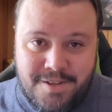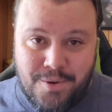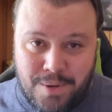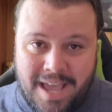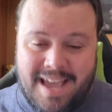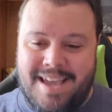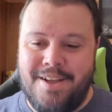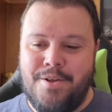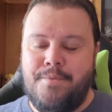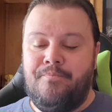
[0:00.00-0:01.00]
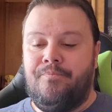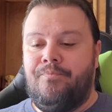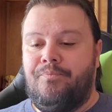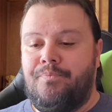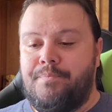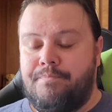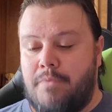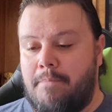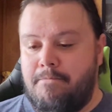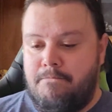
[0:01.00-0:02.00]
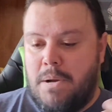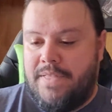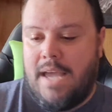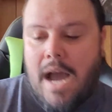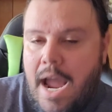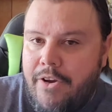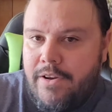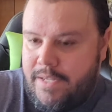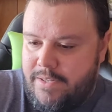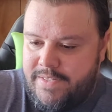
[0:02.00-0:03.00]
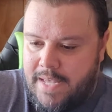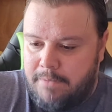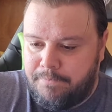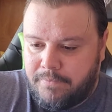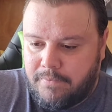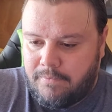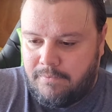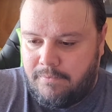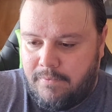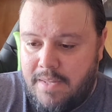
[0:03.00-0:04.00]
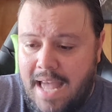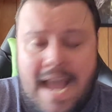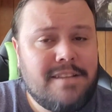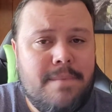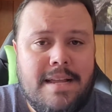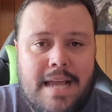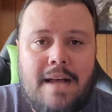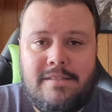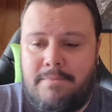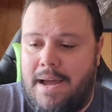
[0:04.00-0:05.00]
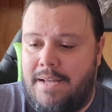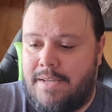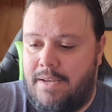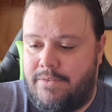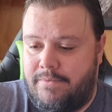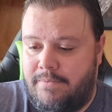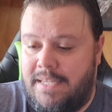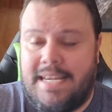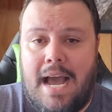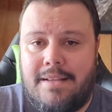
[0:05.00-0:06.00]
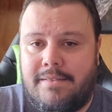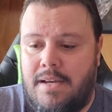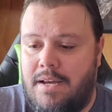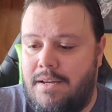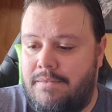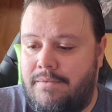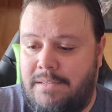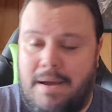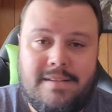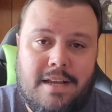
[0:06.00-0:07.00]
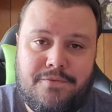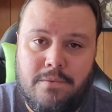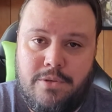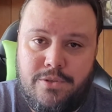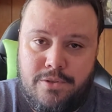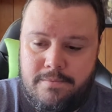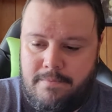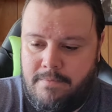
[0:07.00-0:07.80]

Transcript: Okay? But the irony is that Actman got demonetized. He got demonetized from YouTube.